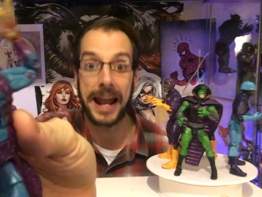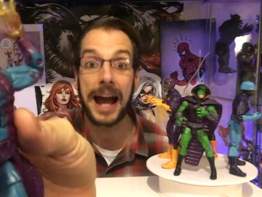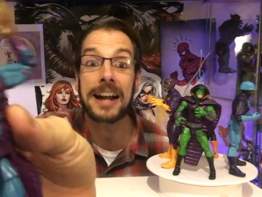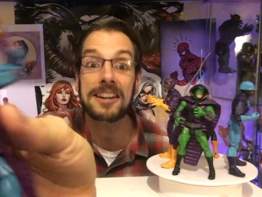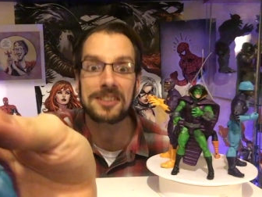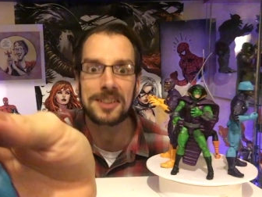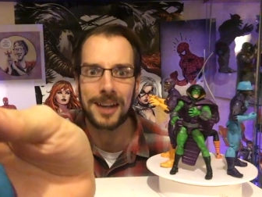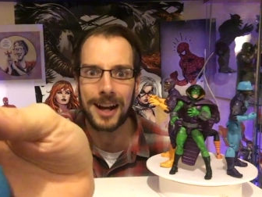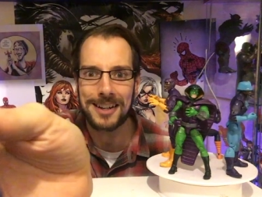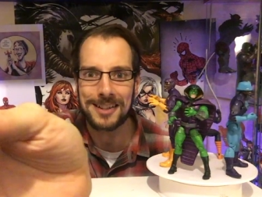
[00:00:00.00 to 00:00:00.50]

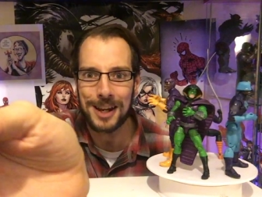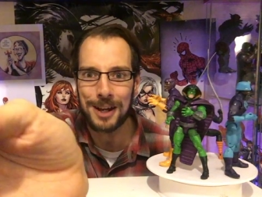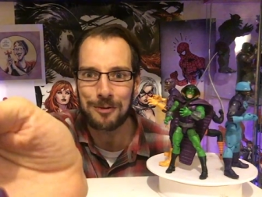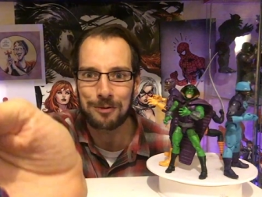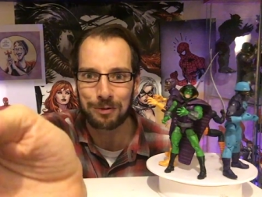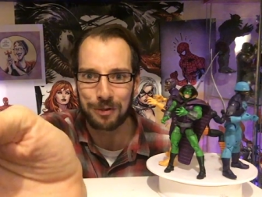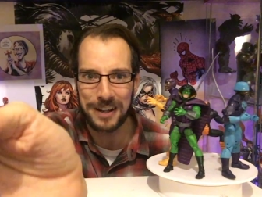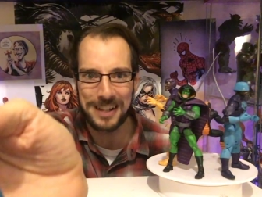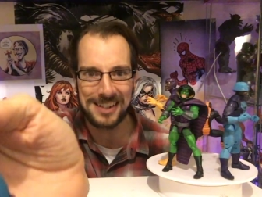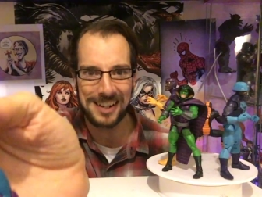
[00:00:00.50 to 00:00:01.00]
Actually, I say
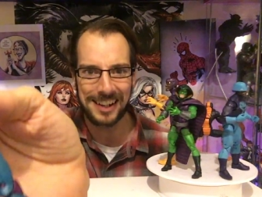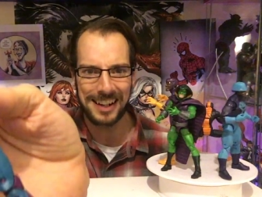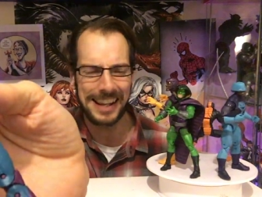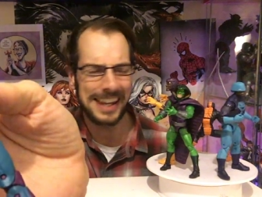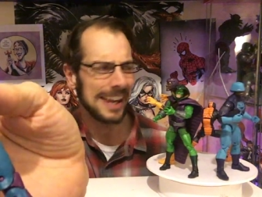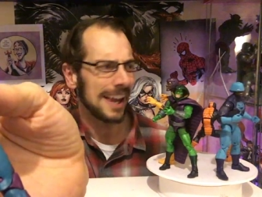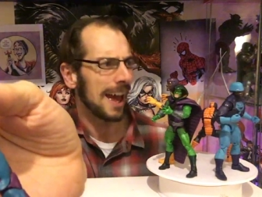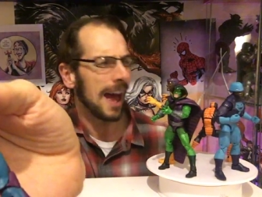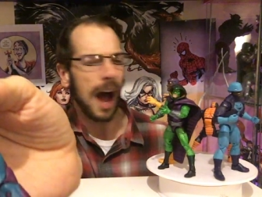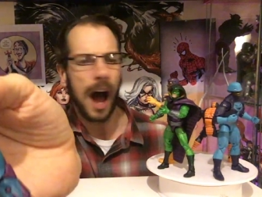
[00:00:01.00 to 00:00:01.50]

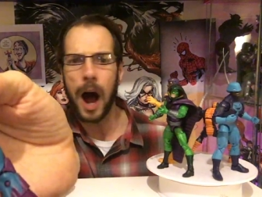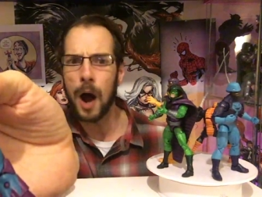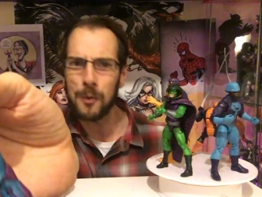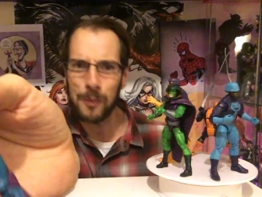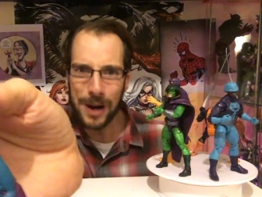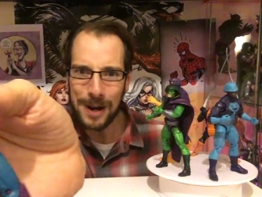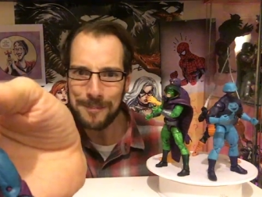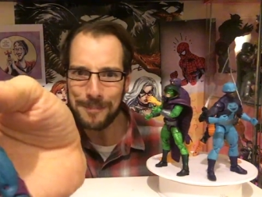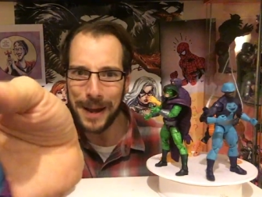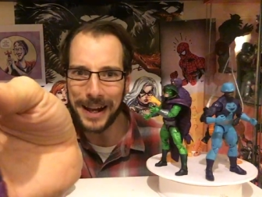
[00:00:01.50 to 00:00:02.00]
recently, I
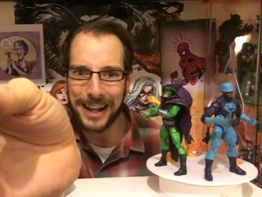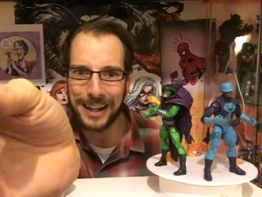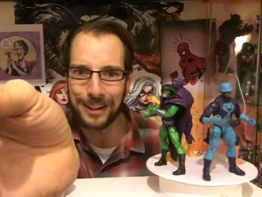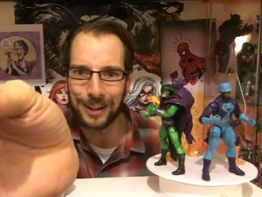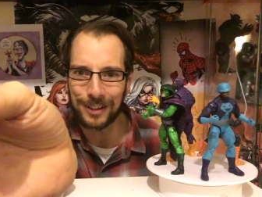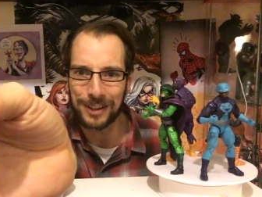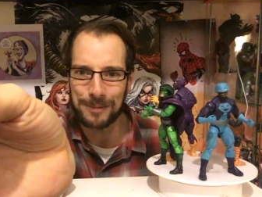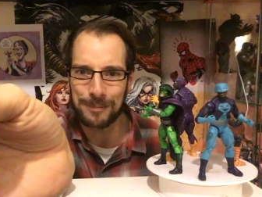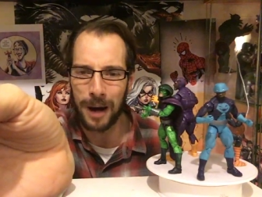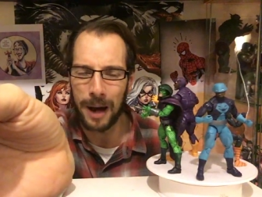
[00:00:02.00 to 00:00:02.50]
went back and
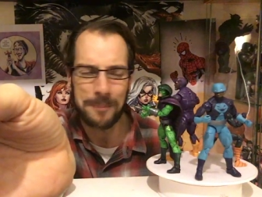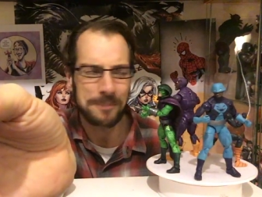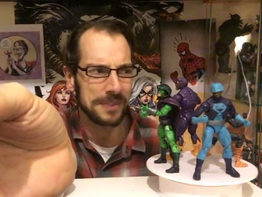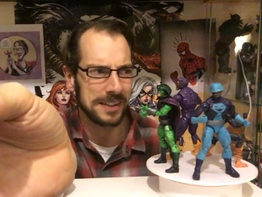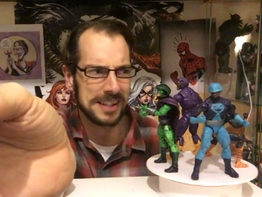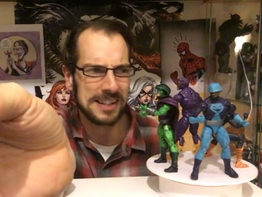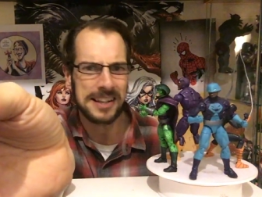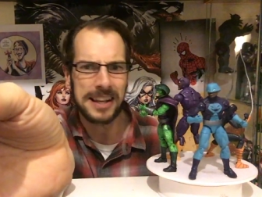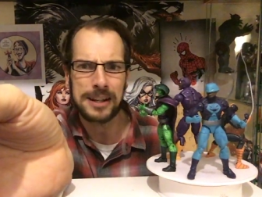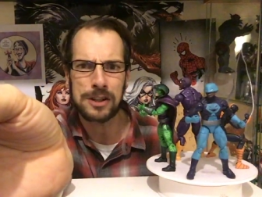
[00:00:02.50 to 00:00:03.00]
looked them up.
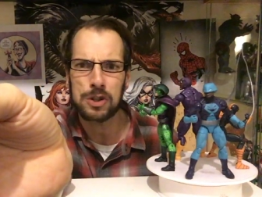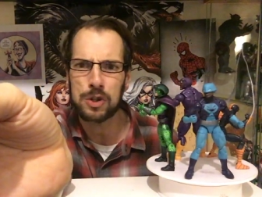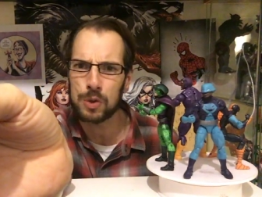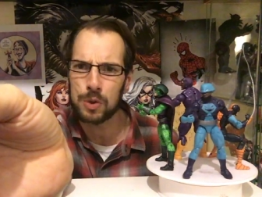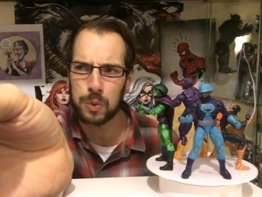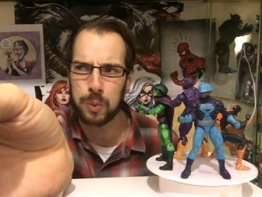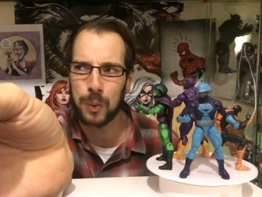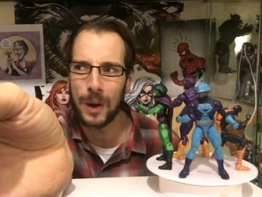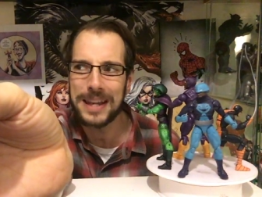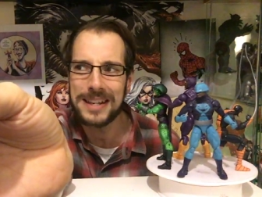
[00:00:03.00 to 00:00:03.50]
This is like
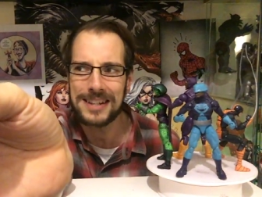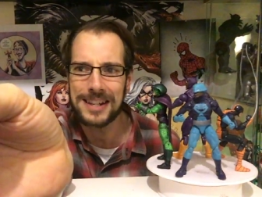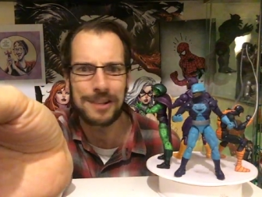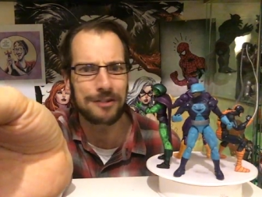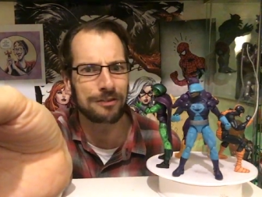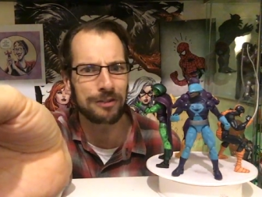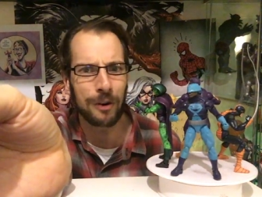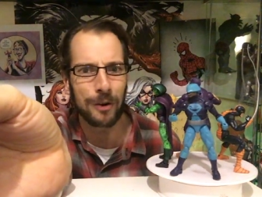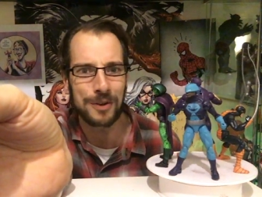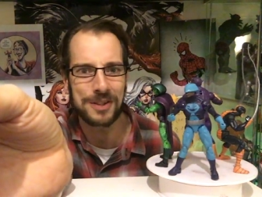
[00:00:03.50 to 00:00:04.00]

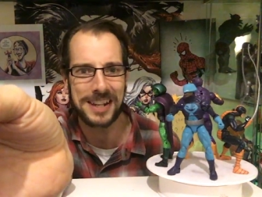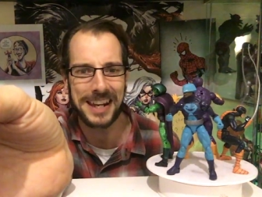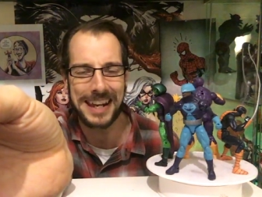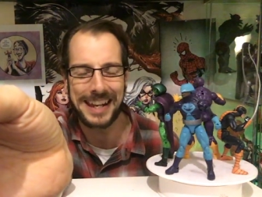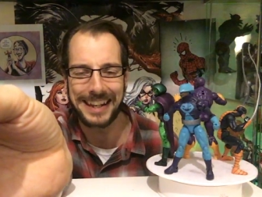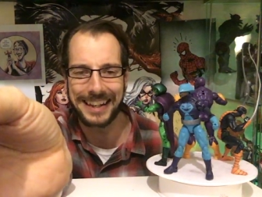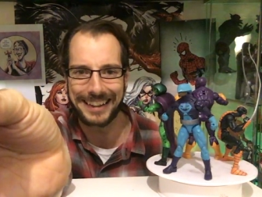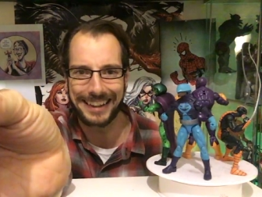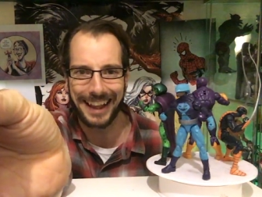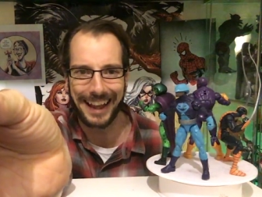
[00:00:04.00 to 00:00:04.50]

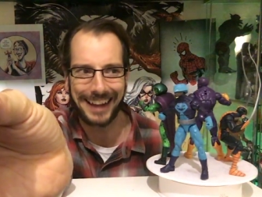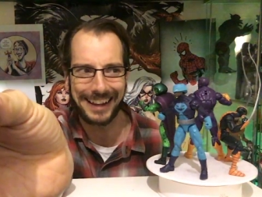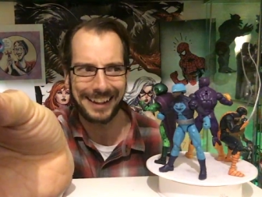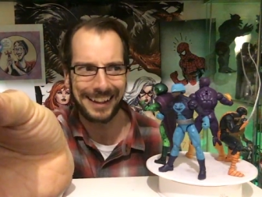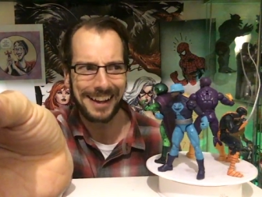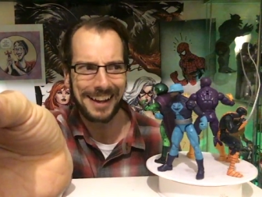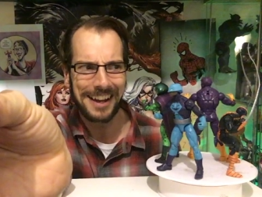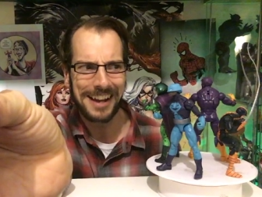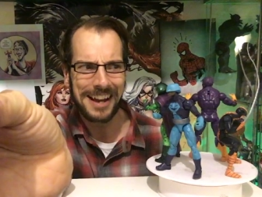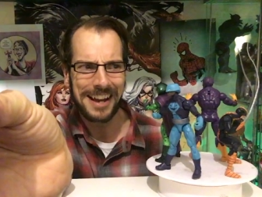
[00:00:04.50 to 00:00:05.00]
2014, like,
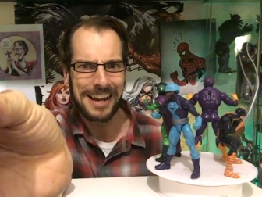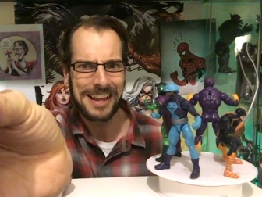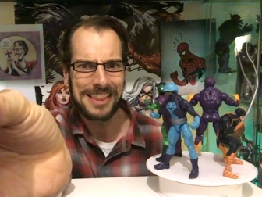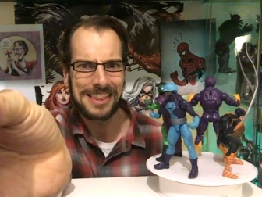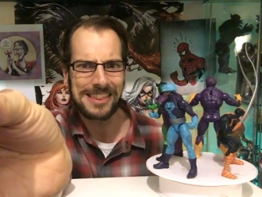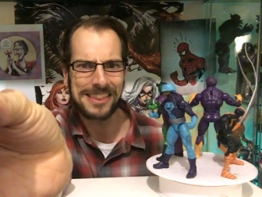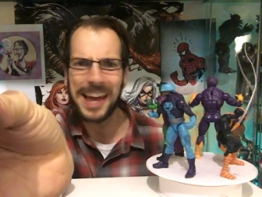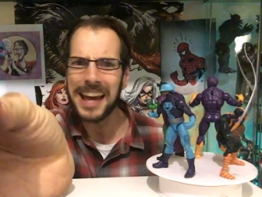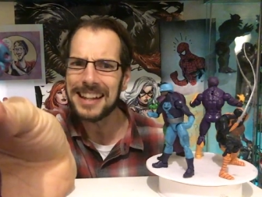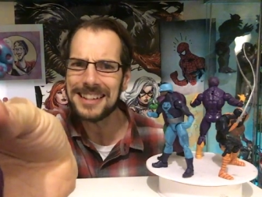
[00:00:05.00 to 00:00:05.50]

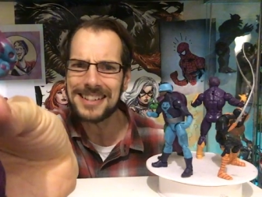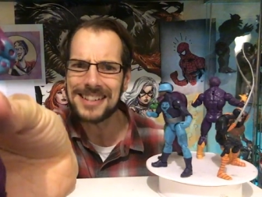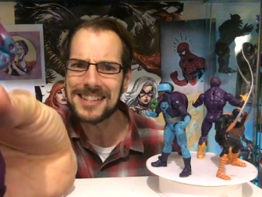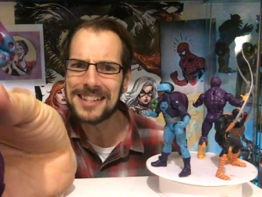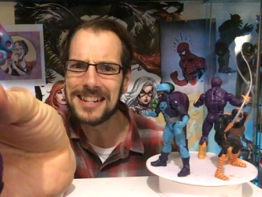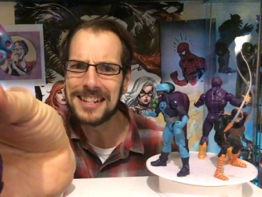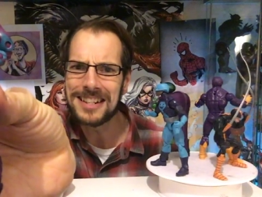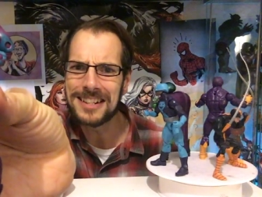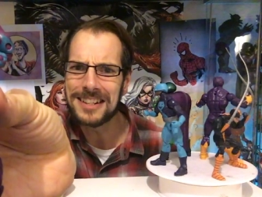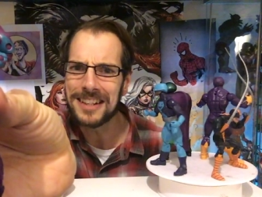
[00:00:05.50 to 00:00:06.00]
that's
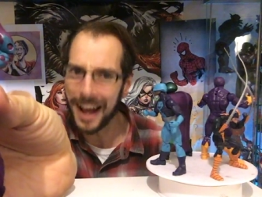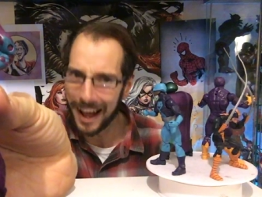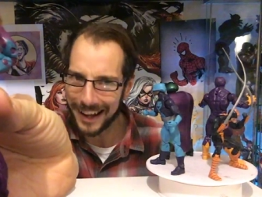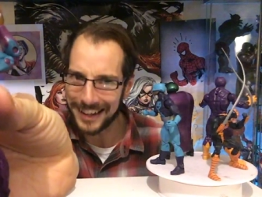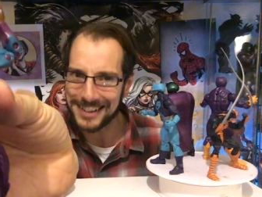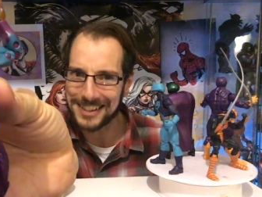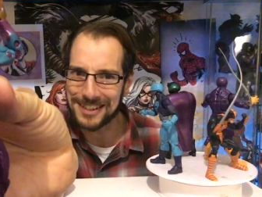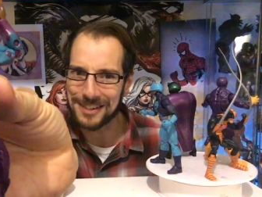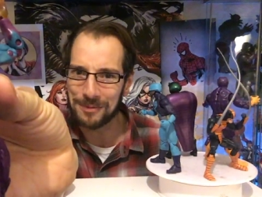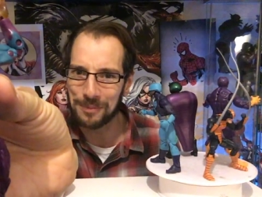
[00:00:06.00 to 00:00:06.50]

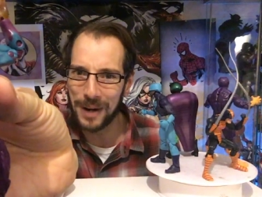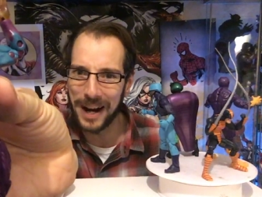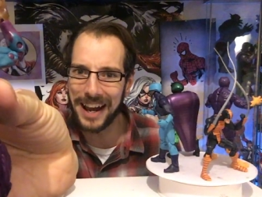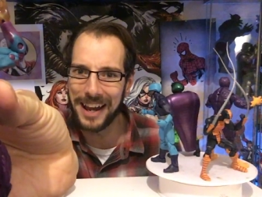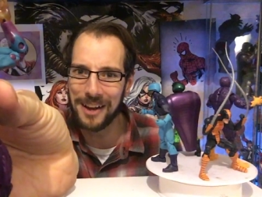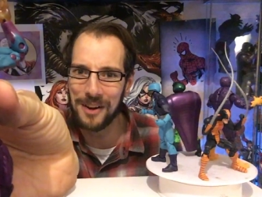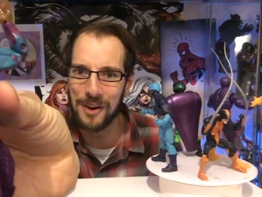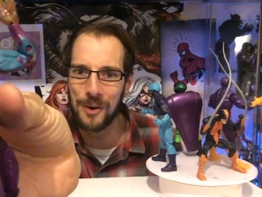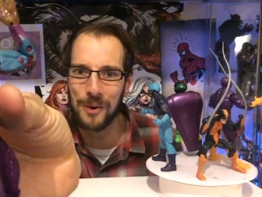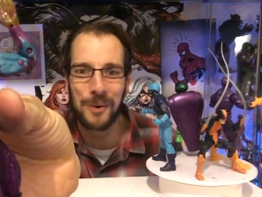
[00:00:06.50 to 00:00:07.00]
nuts
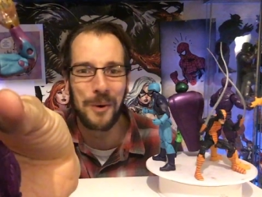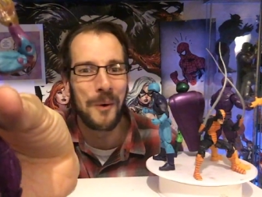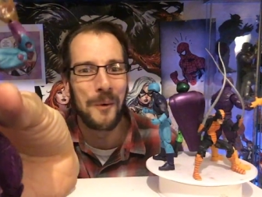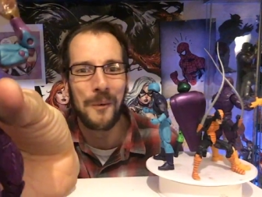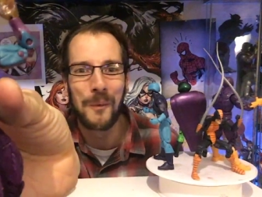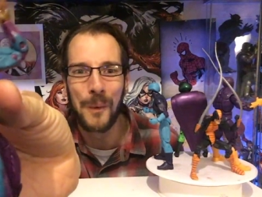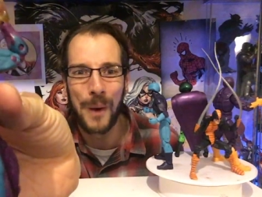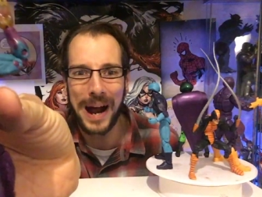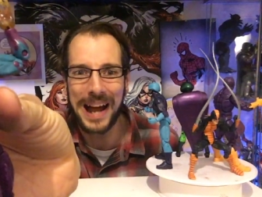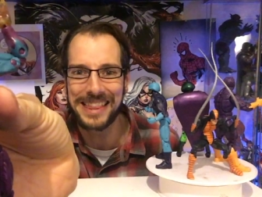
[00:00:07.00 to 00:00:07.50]

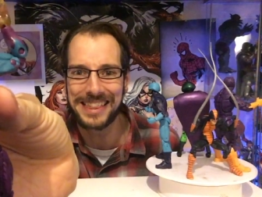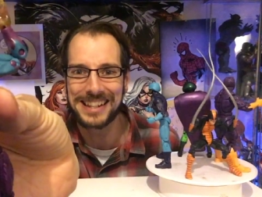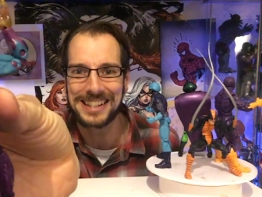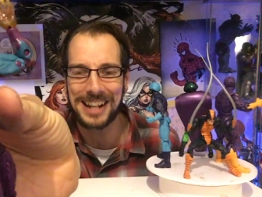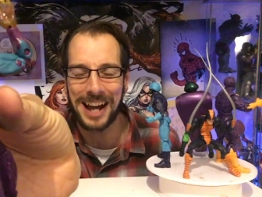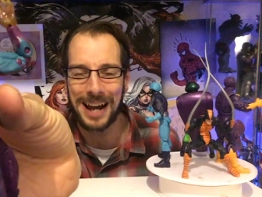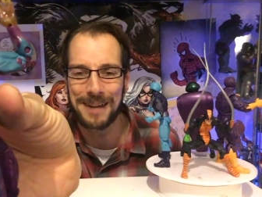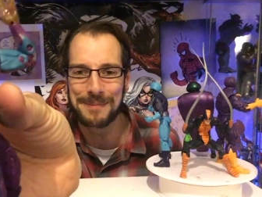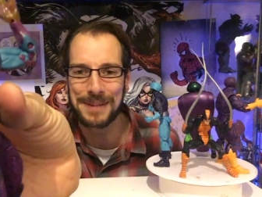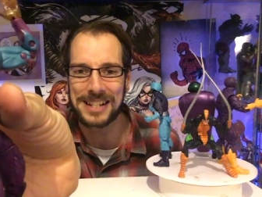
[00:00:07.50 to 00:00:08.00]
where the
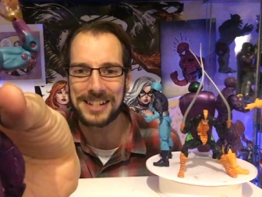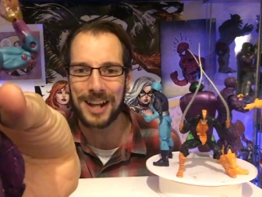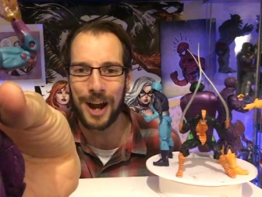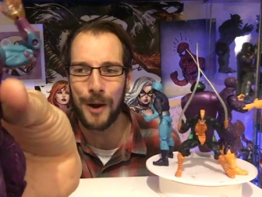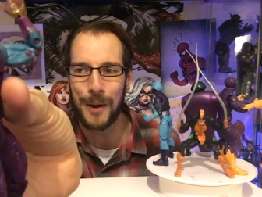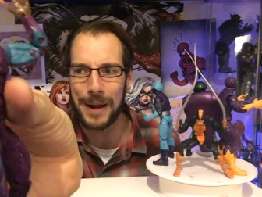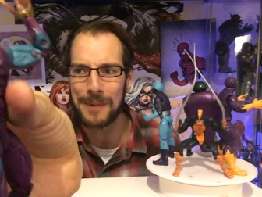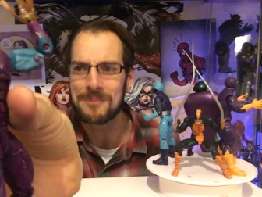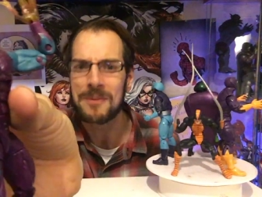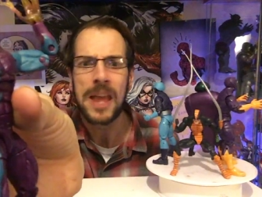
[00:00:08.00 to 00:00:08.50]
time is
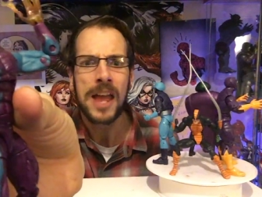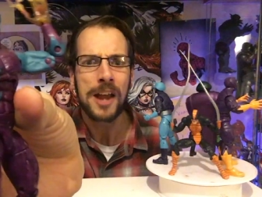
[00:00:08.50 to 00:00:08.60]
going.